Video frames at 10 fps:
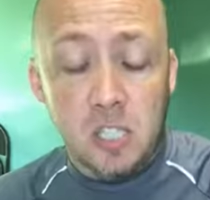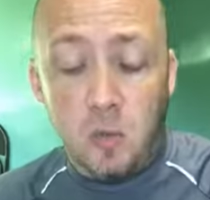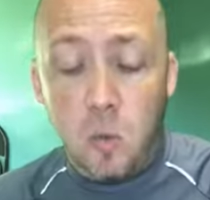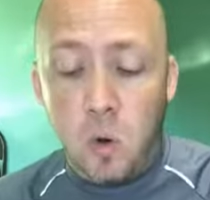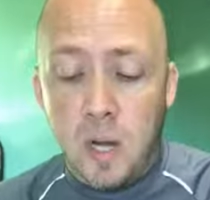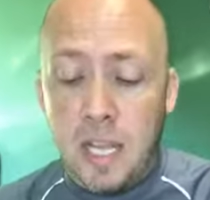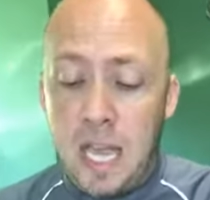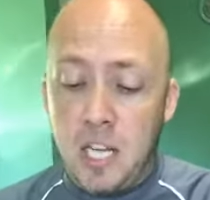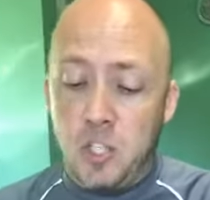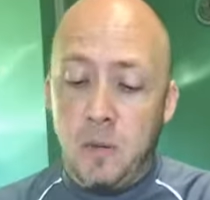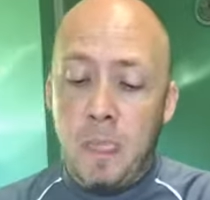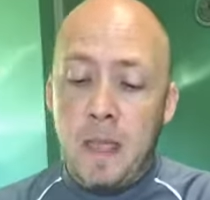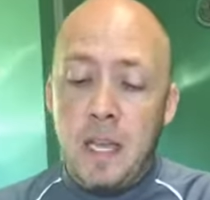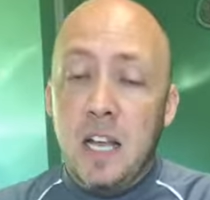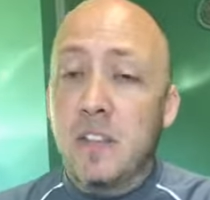a warring angel.
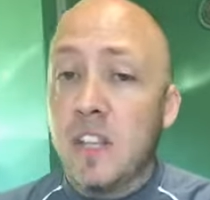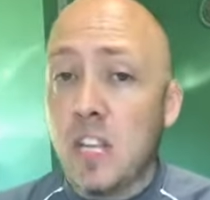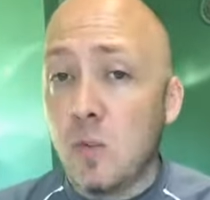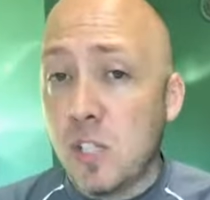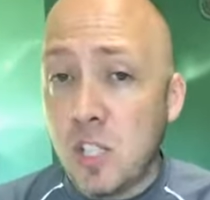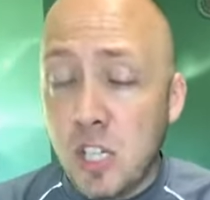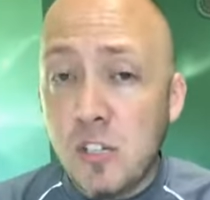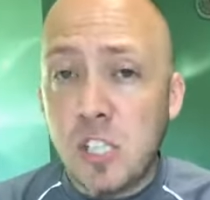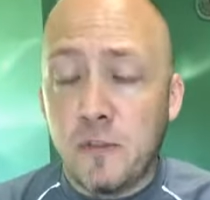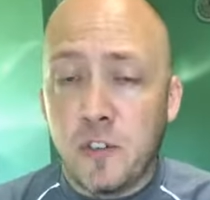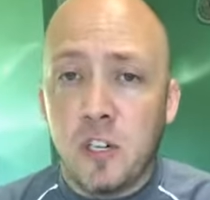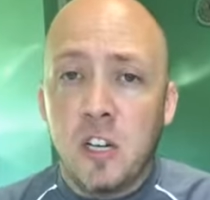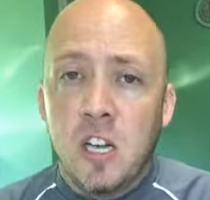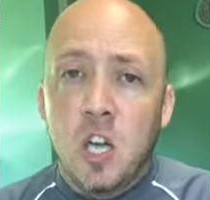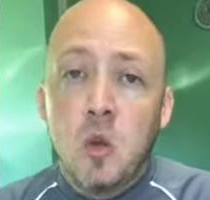And then there was
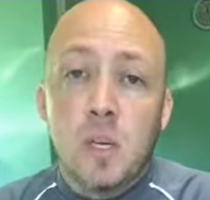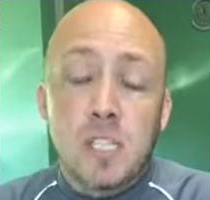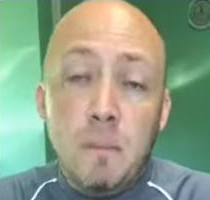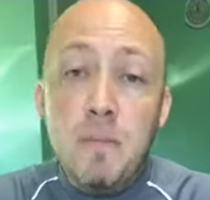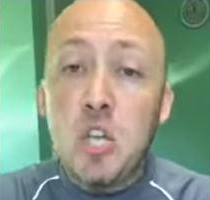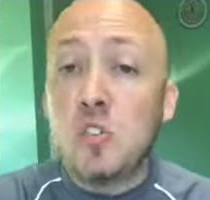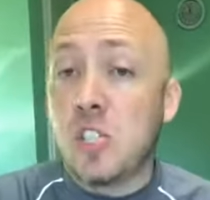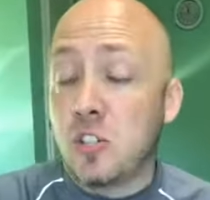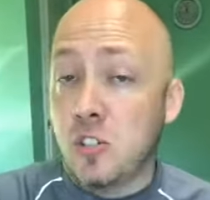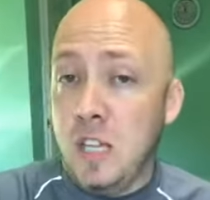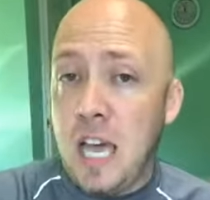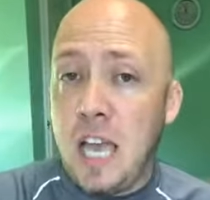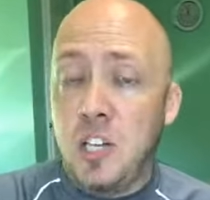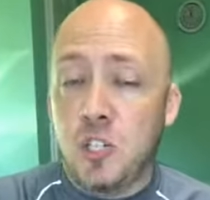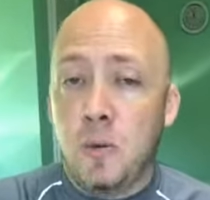Lucifer, who was a musical
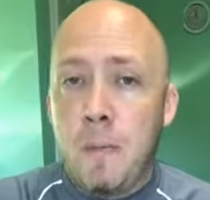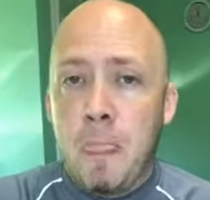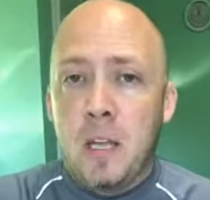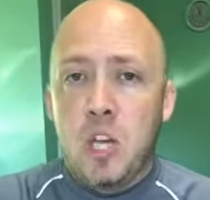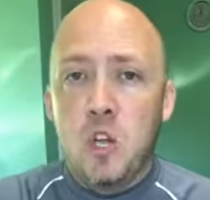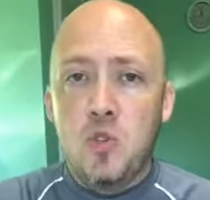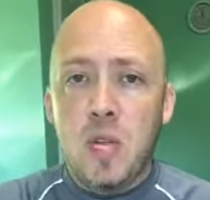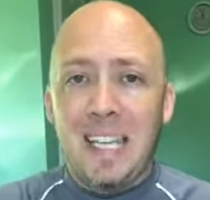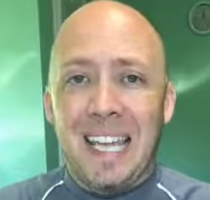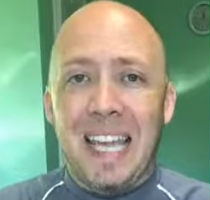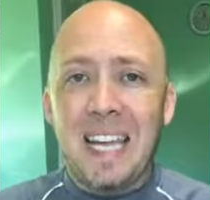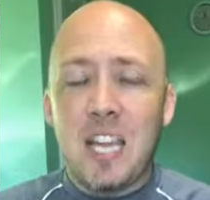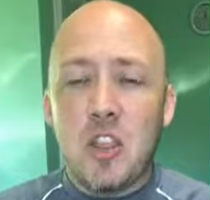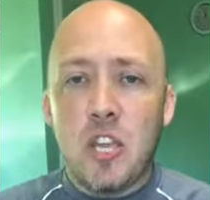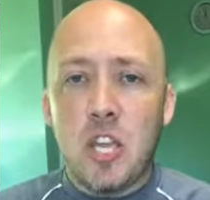angel who
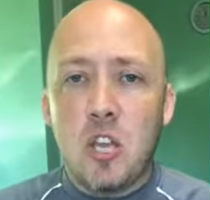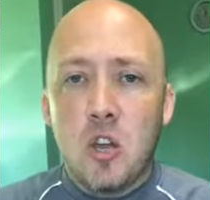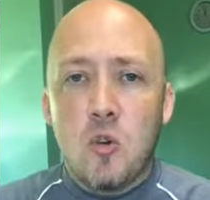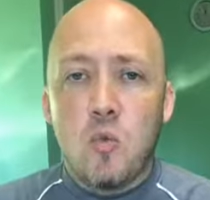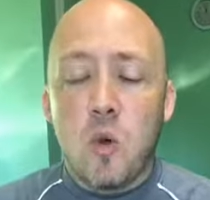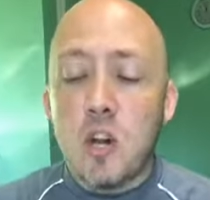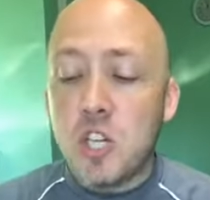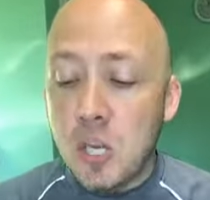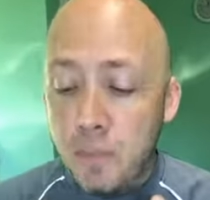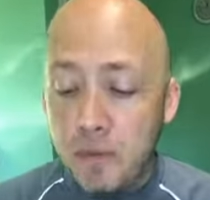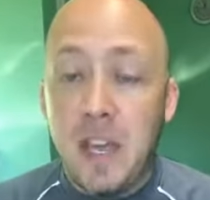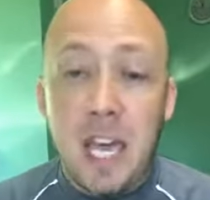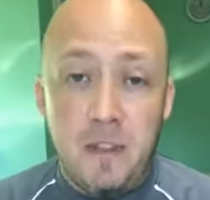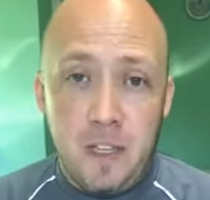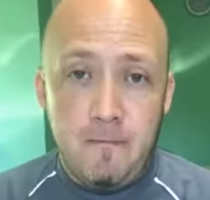led the worship of
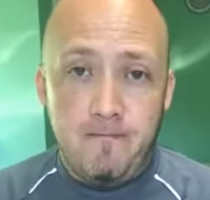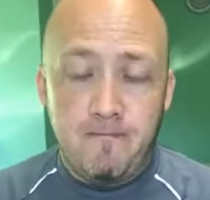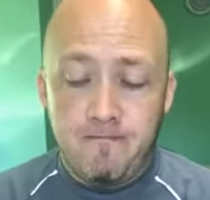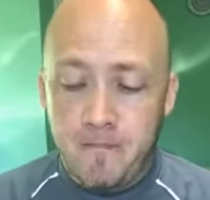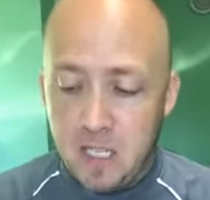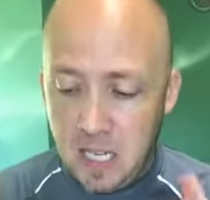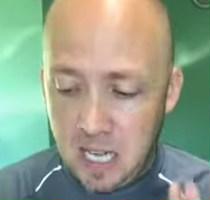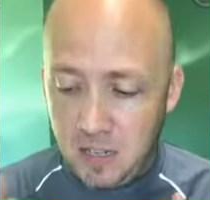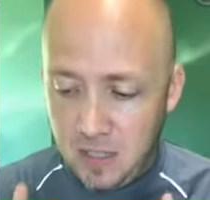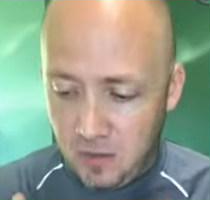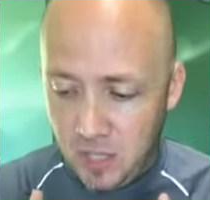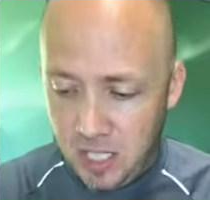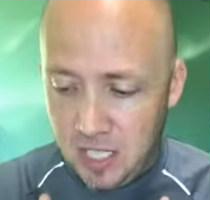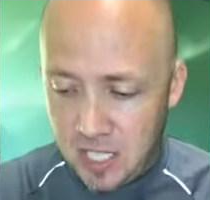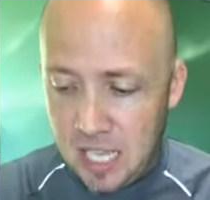heaven. Now, I want to
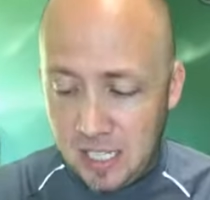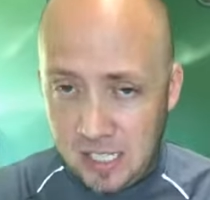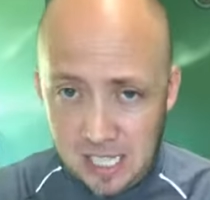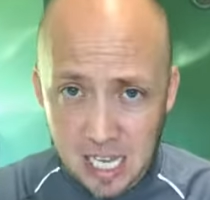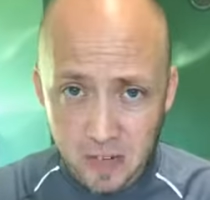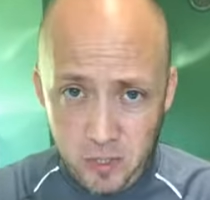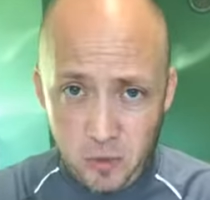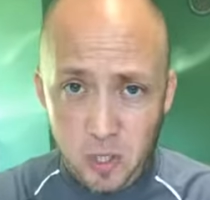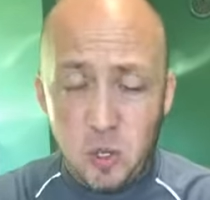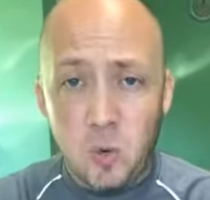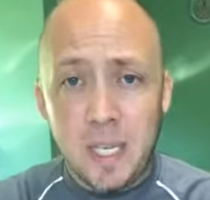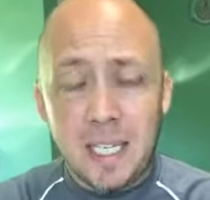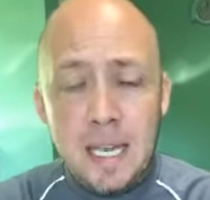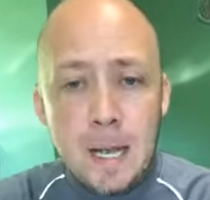get that inside of you real quick.